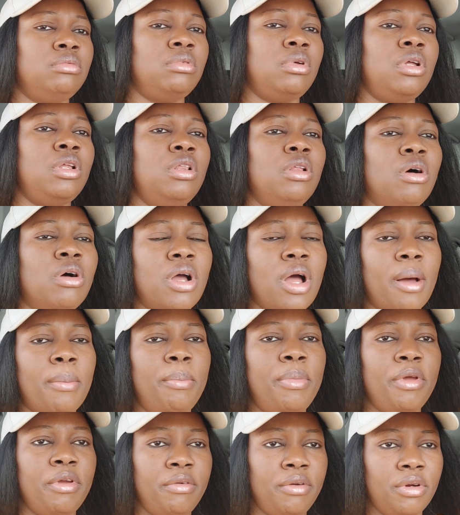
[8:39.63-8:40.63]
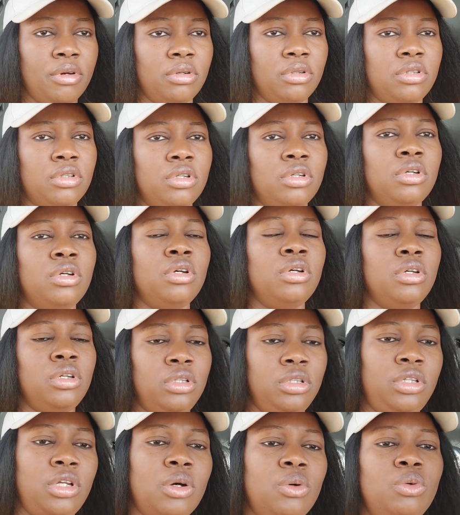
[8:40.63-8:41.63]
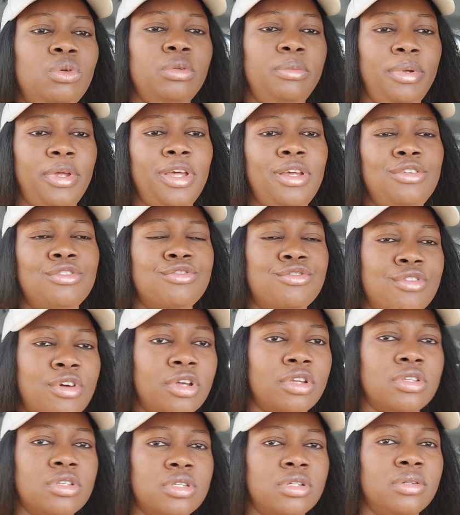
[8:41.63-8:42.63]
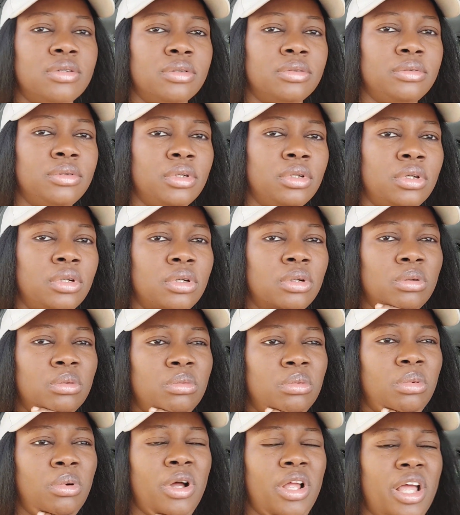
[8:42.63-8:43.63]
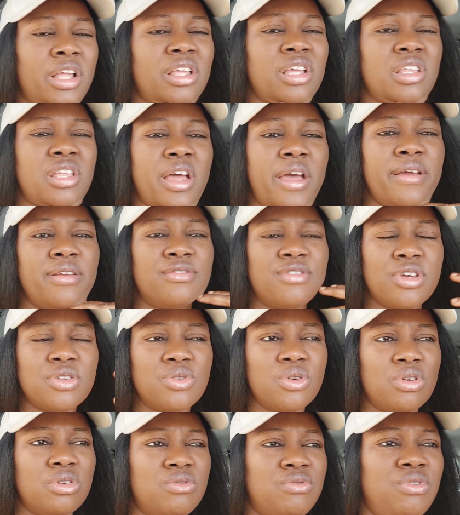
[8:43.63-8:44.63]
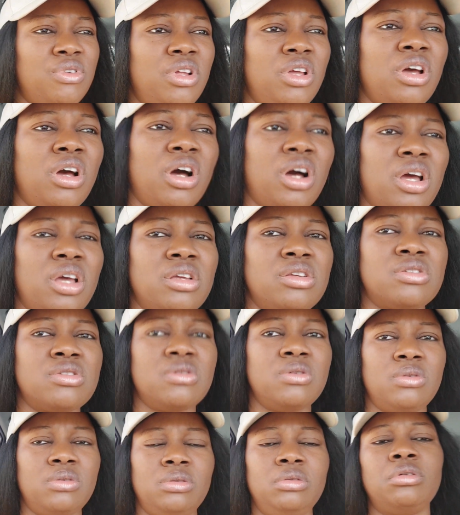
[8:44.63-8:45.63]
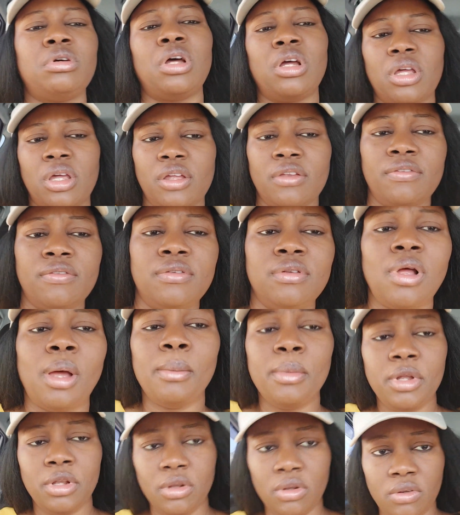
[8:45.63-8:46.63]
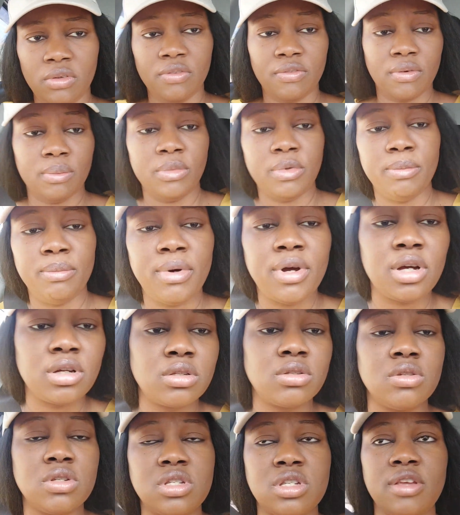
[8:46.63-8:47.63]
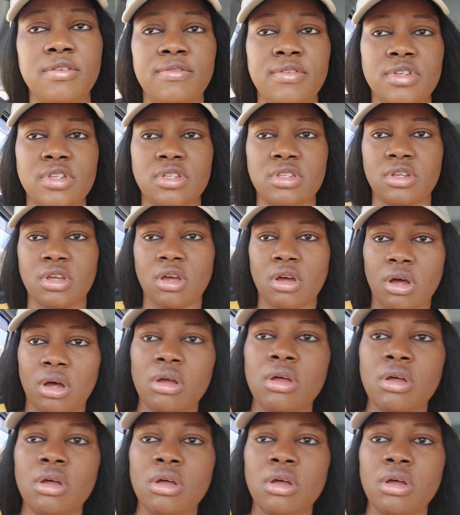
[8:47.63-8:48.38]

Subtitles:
longer period, there would be interest. Well, I think their interest was really high, so you can get loan from the bank to service the car.